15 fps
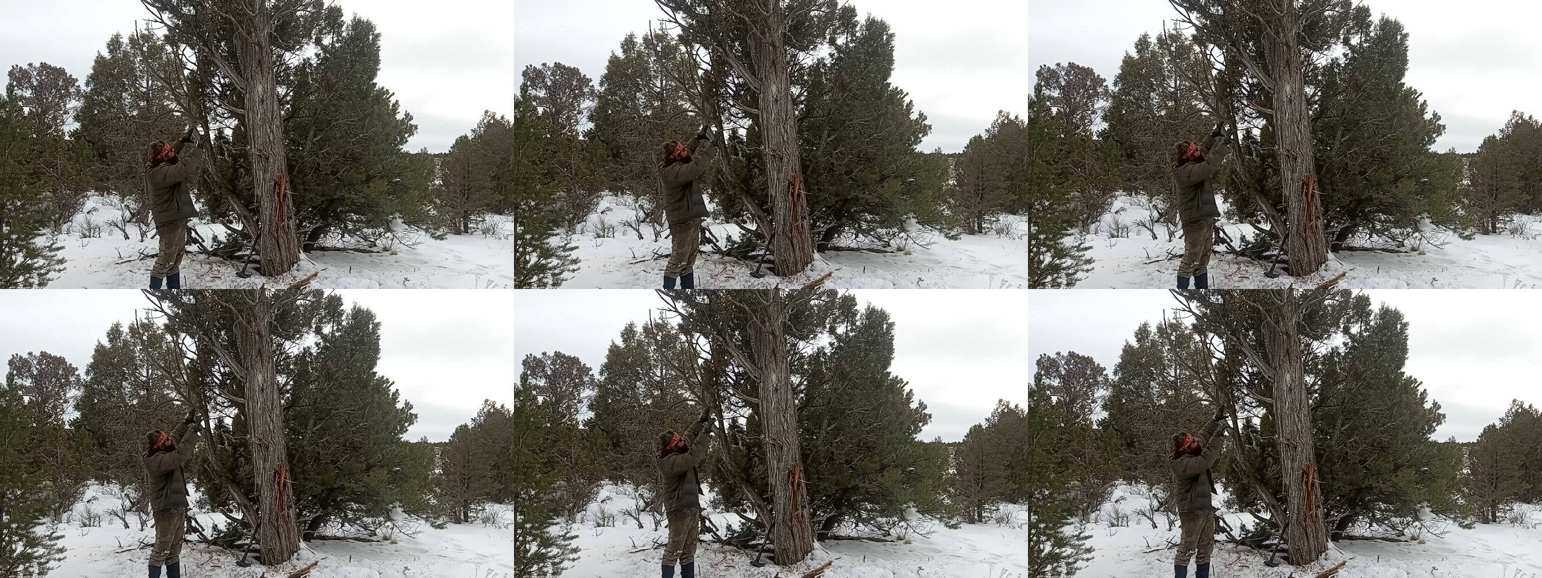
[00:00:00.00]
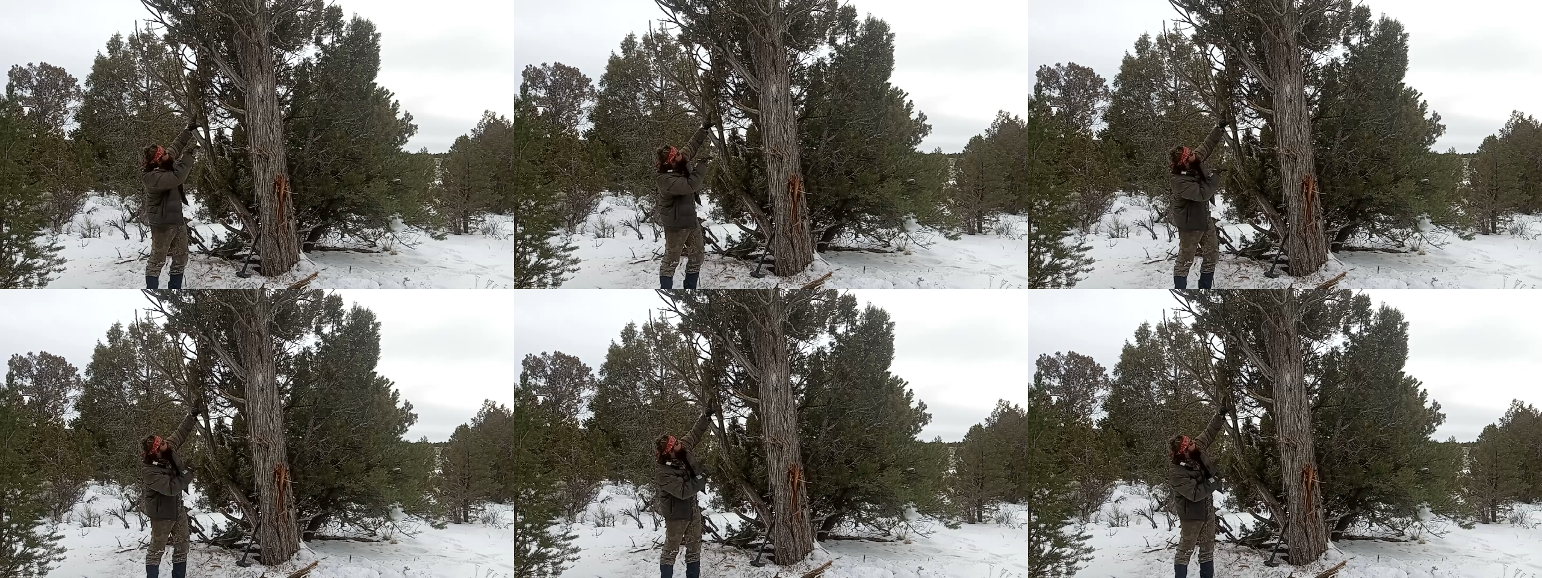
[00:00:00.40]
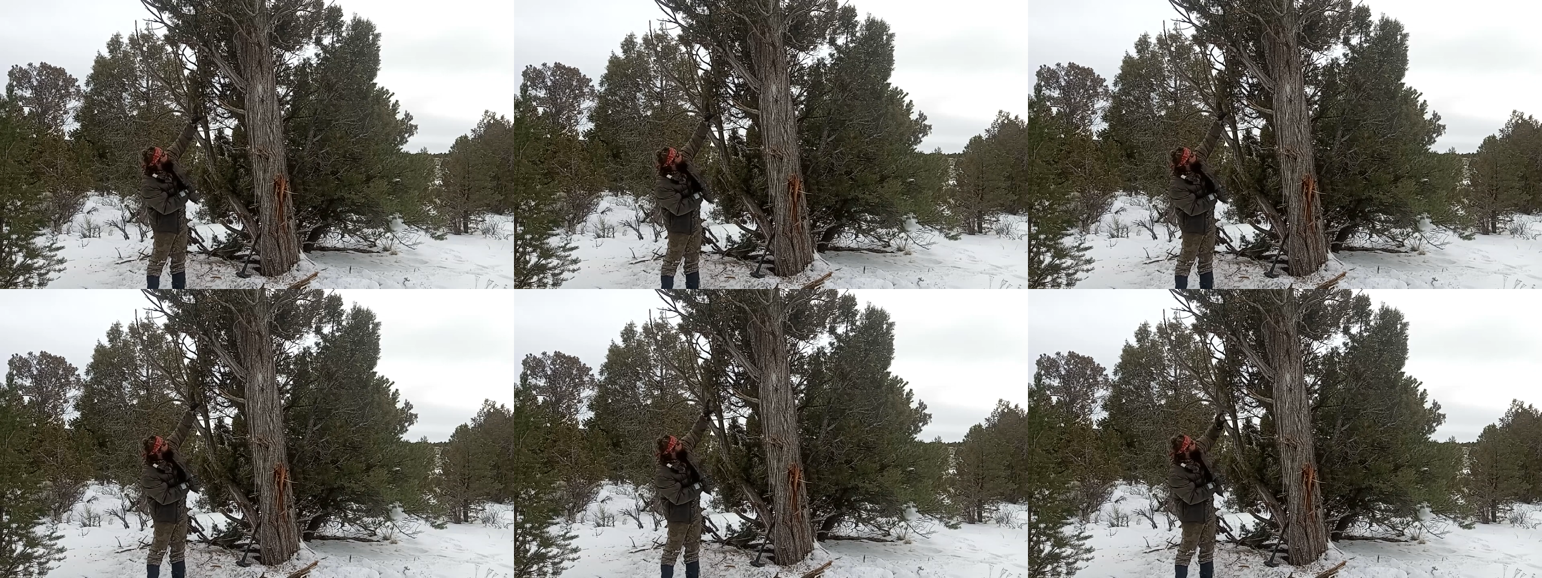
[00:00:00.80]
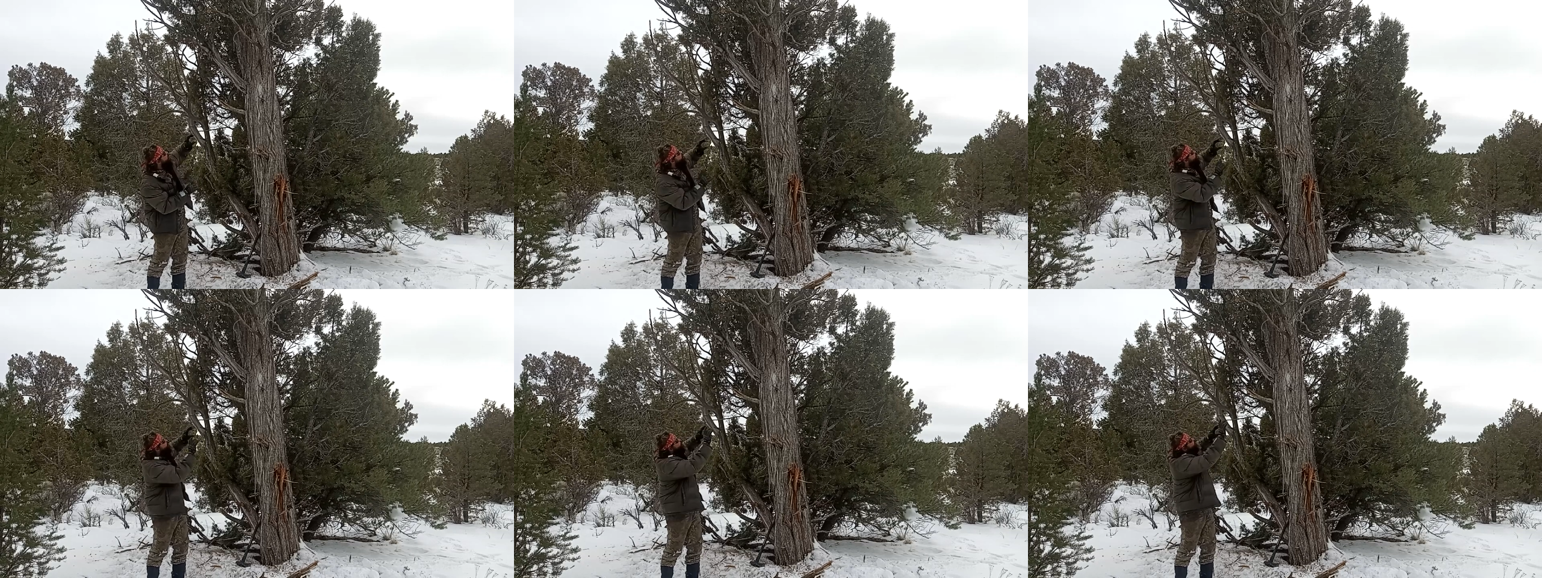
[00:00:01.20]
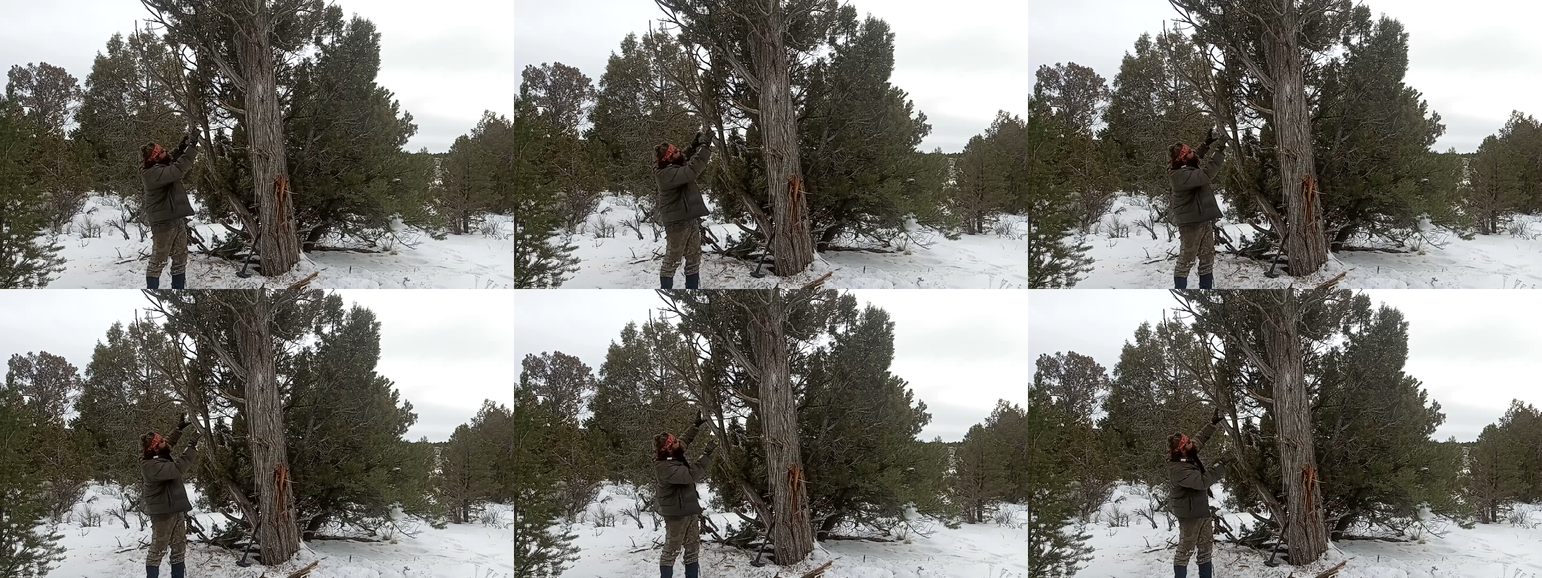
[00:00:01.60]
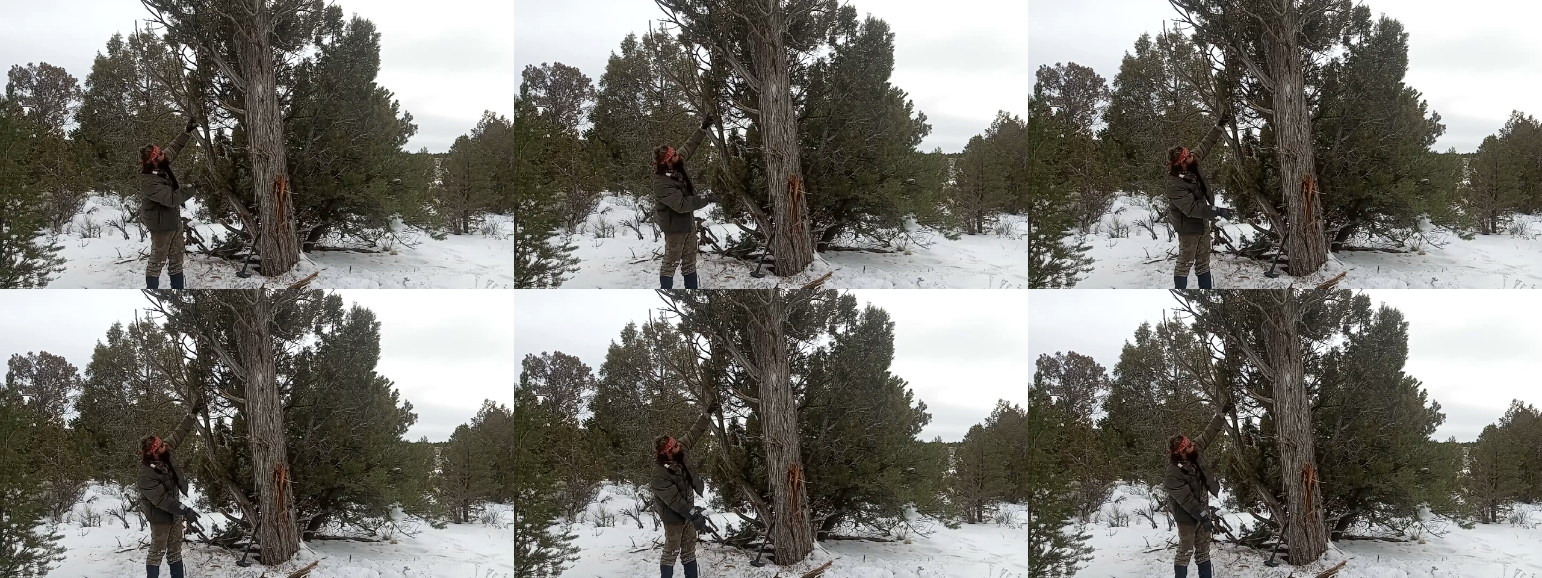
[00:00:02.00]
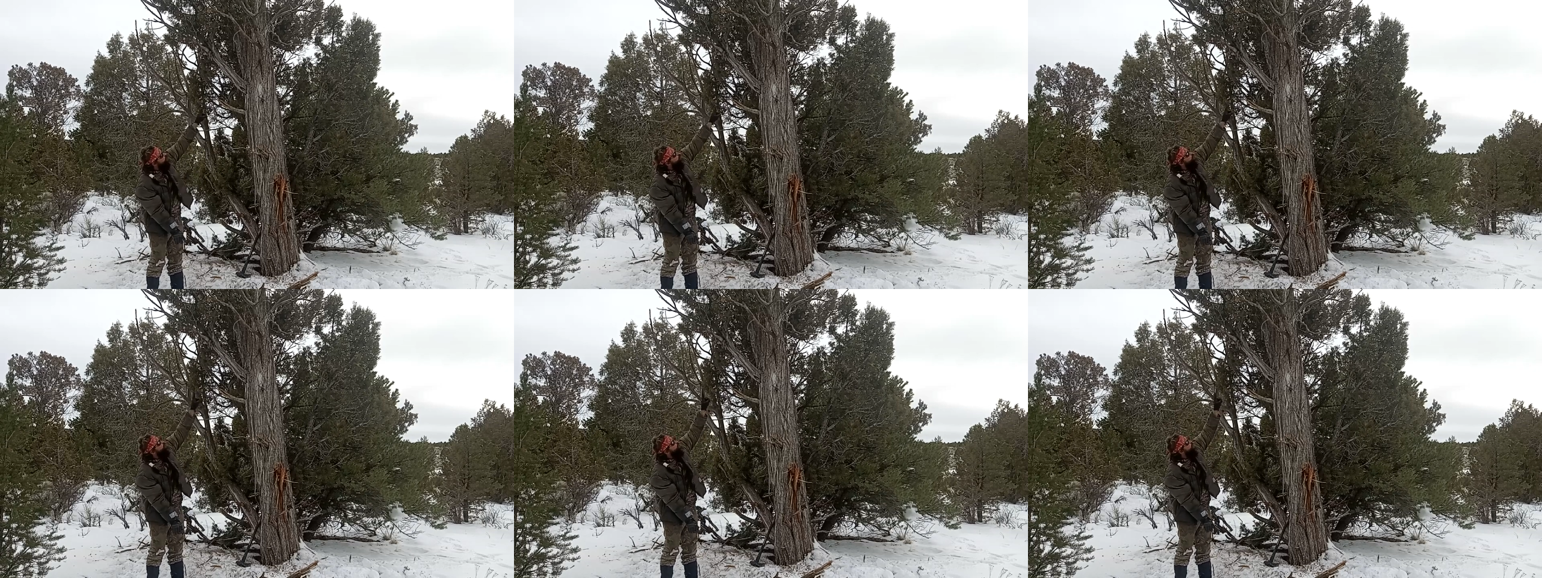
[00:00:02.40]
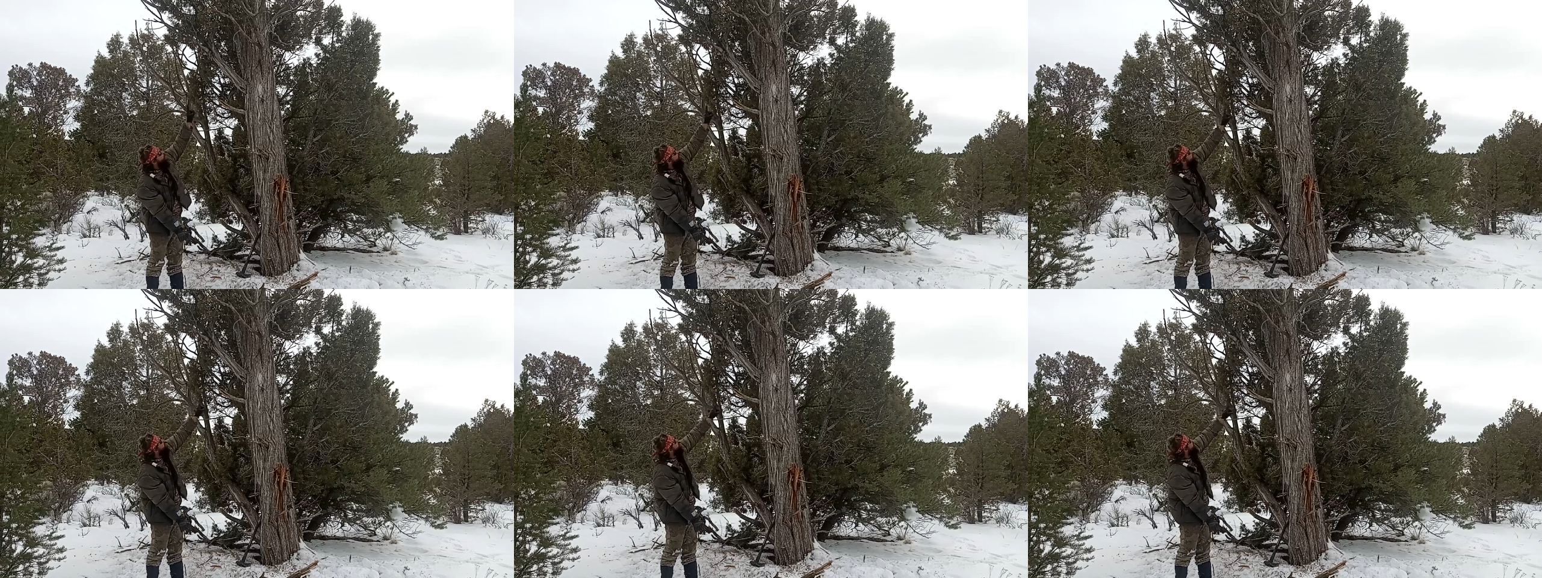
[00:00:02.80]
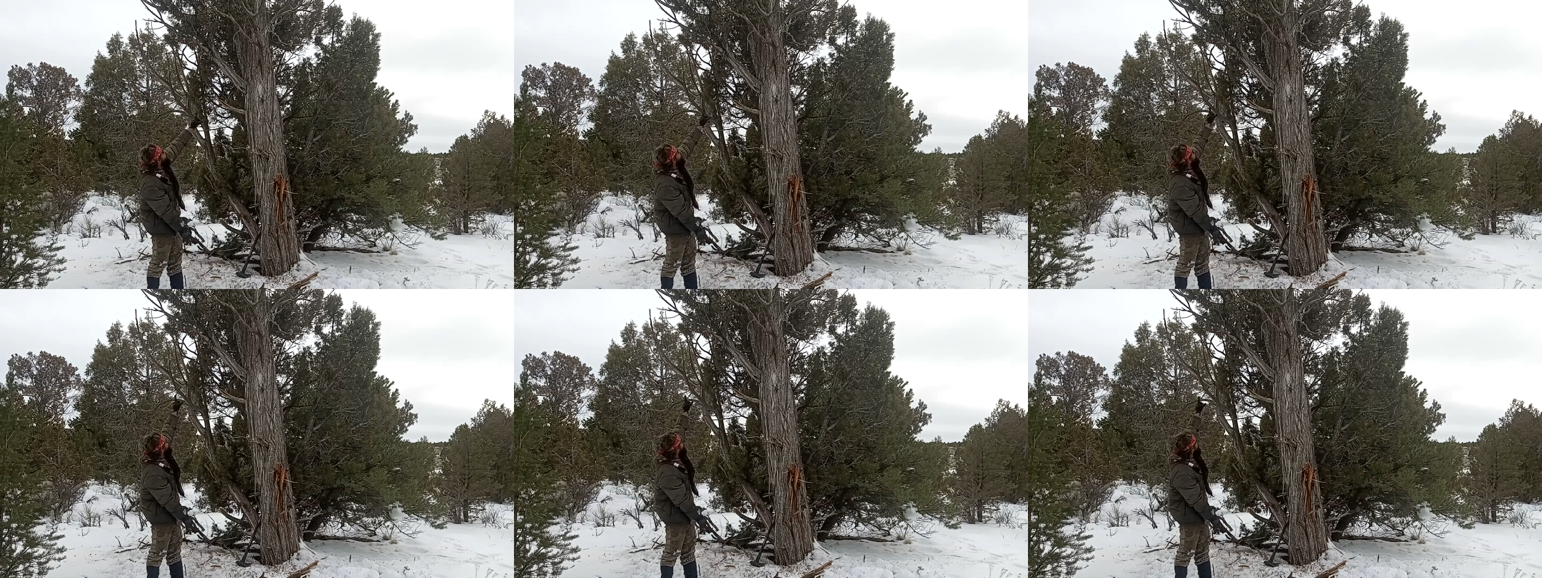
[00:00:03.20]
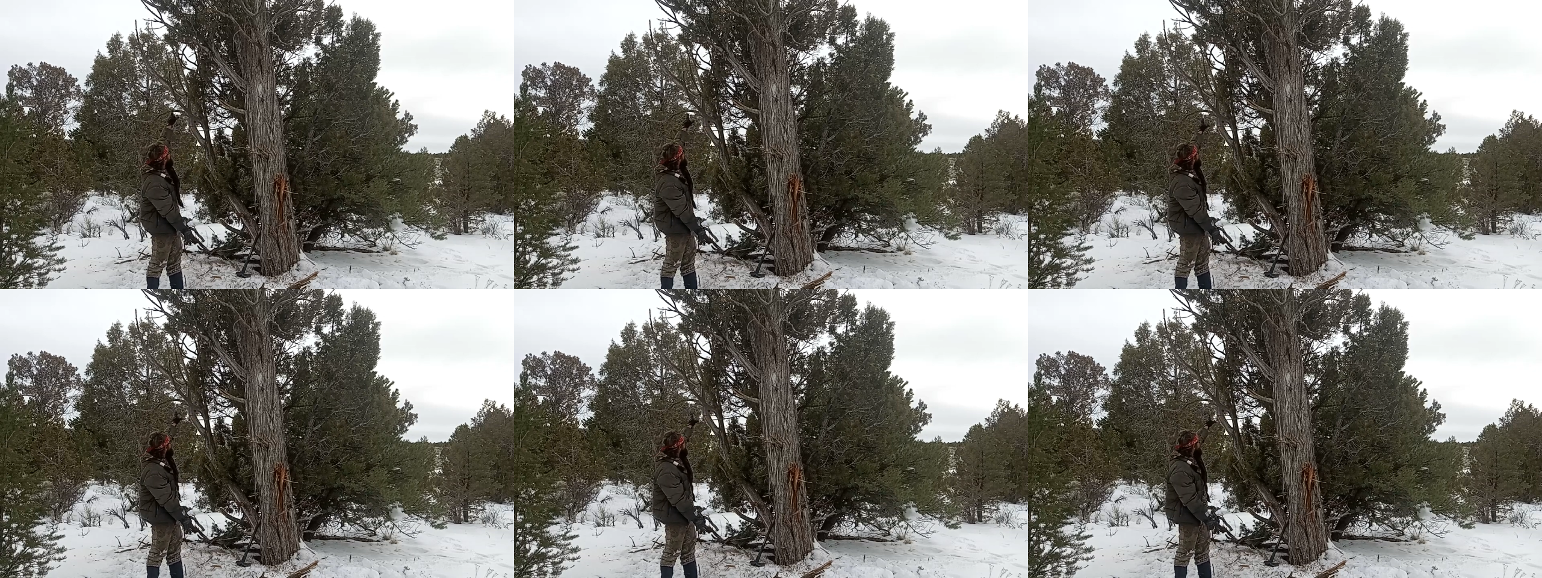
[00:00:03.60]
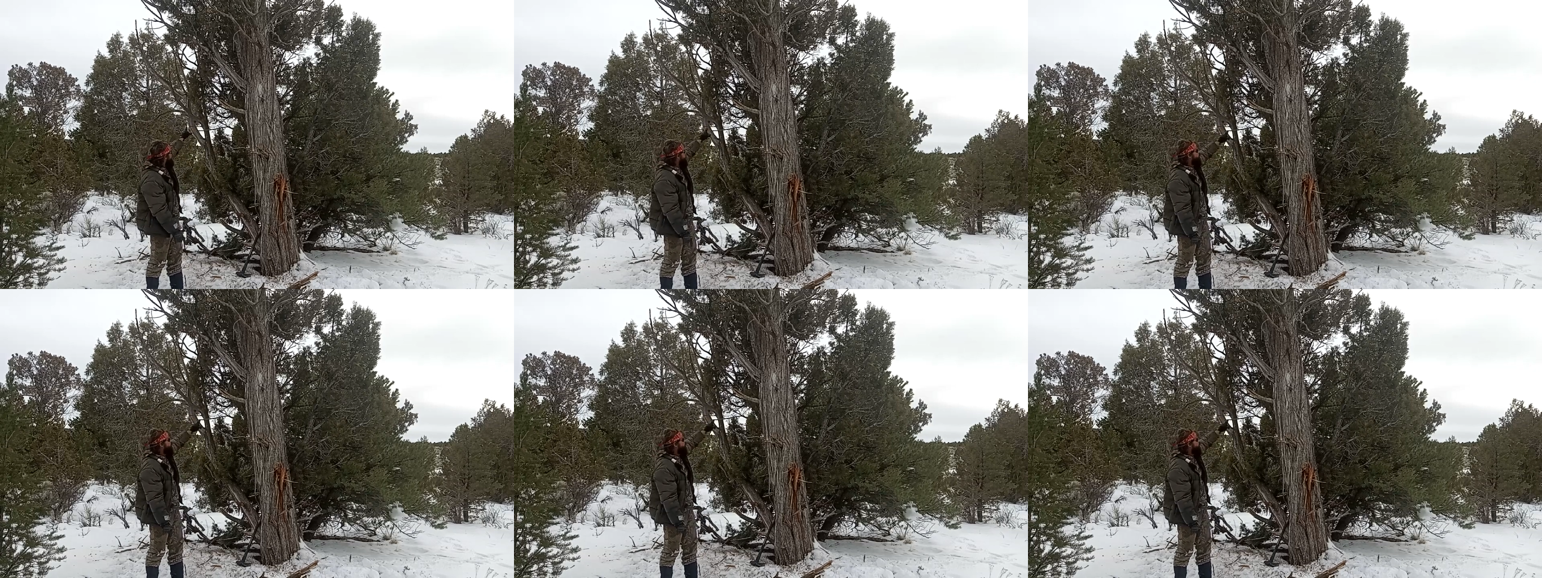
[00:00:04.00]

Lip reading: [unreadable: no face in view]